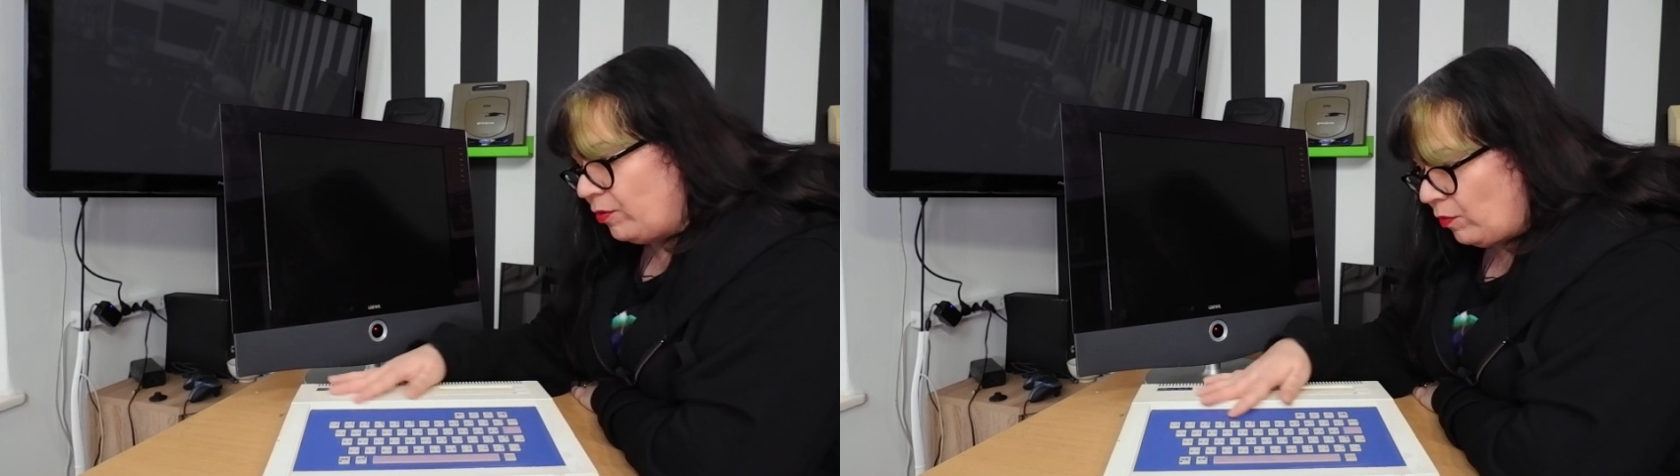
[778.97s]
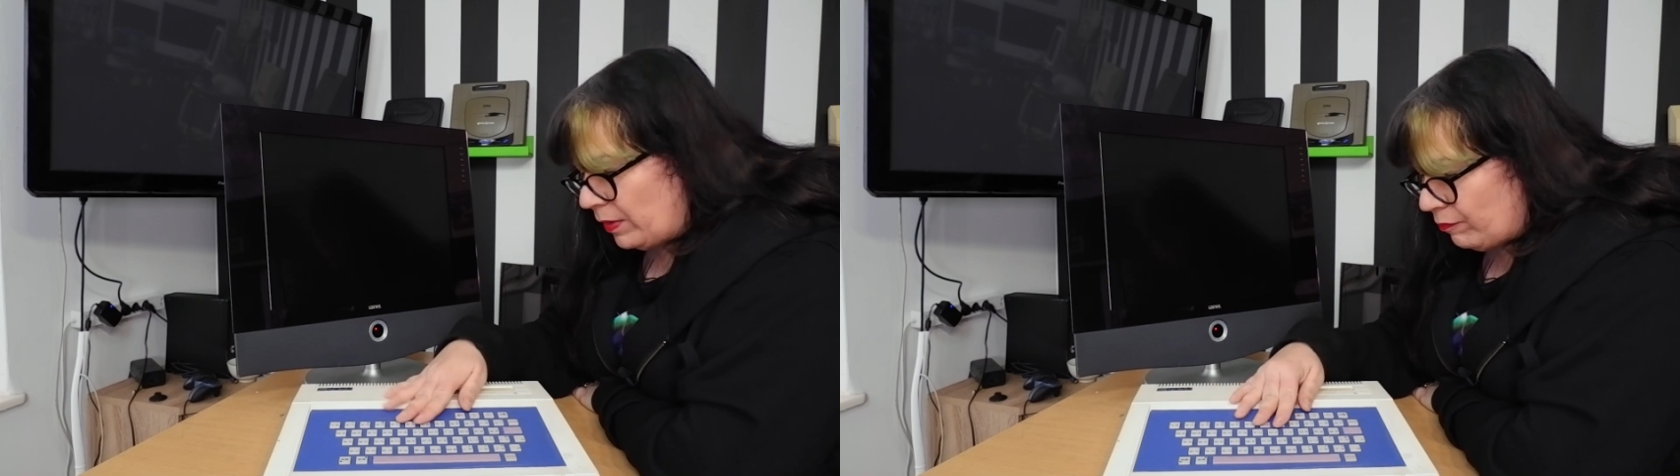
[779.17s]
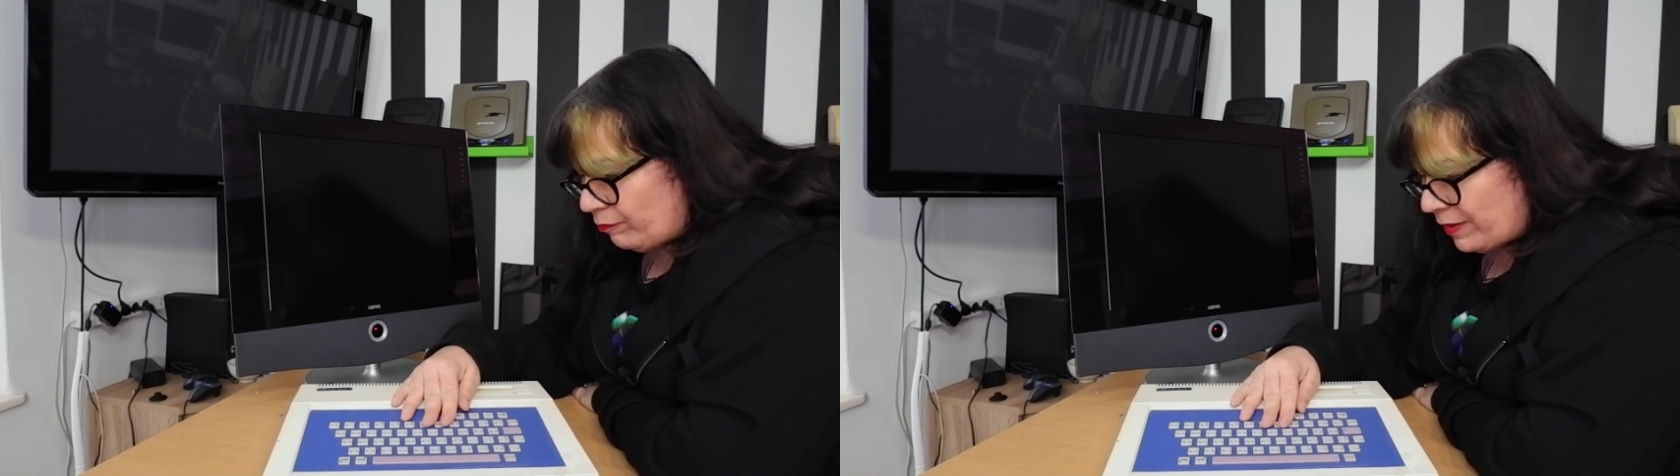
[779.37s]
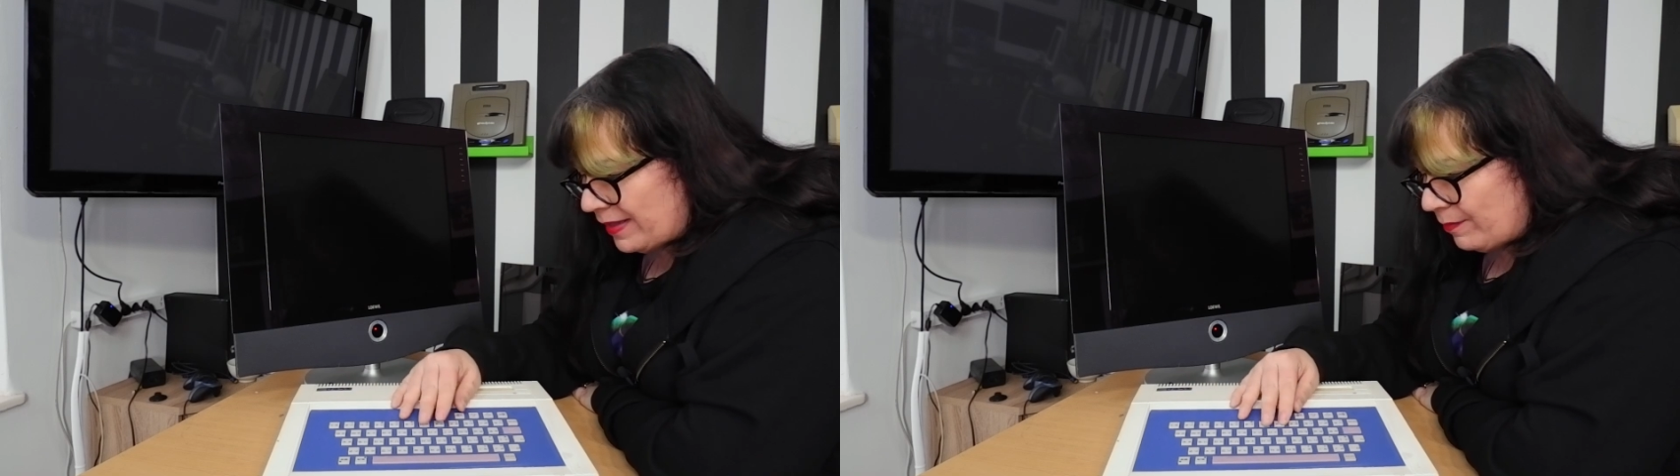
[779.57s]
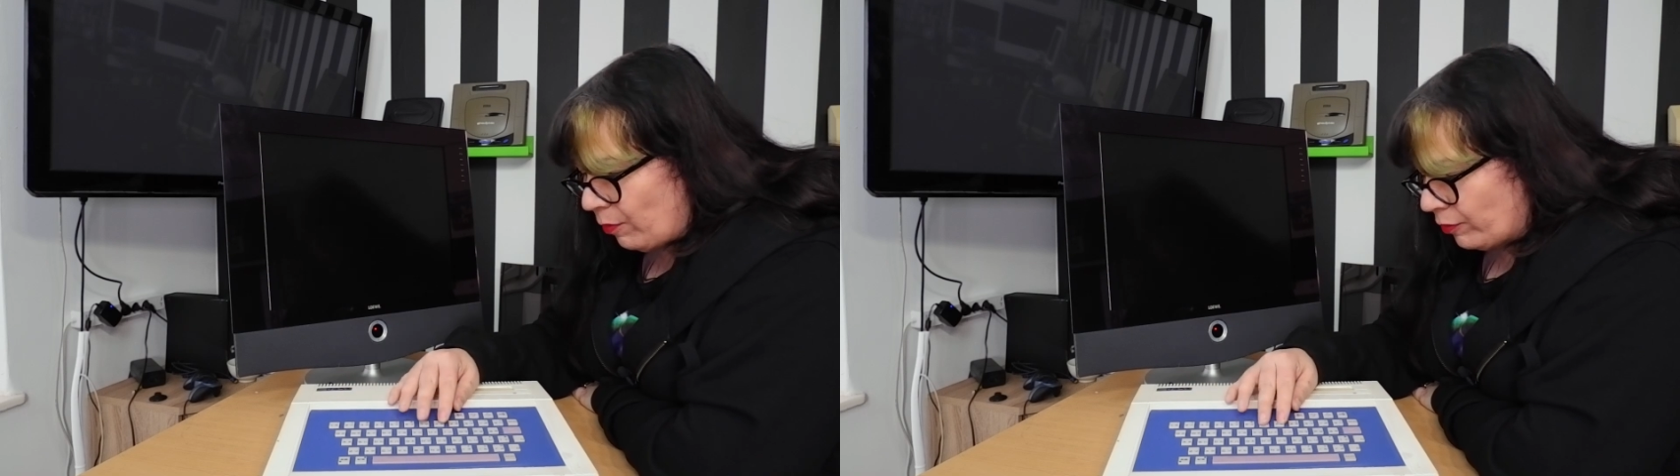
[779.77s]
No one
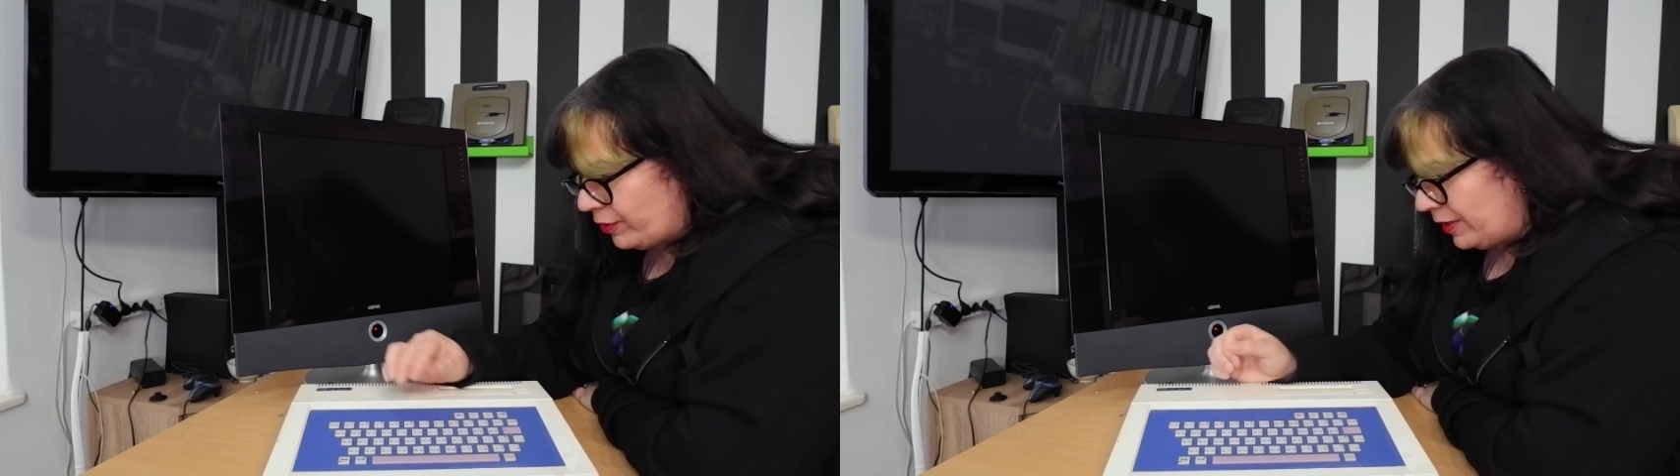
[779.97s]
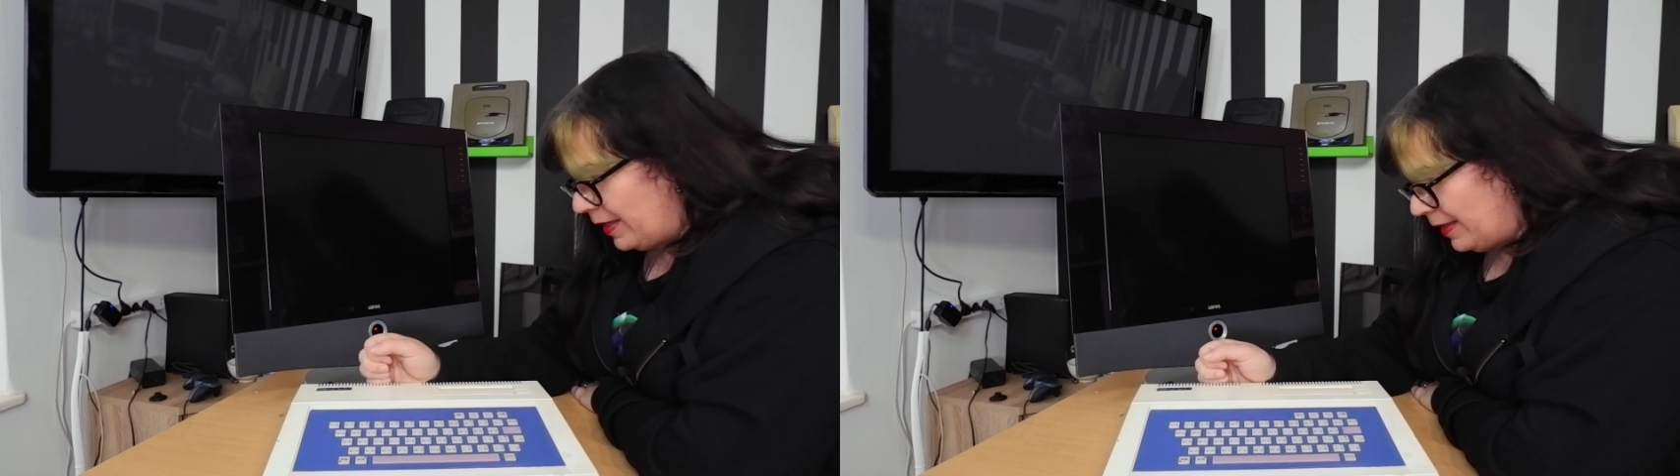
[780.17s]
really wanted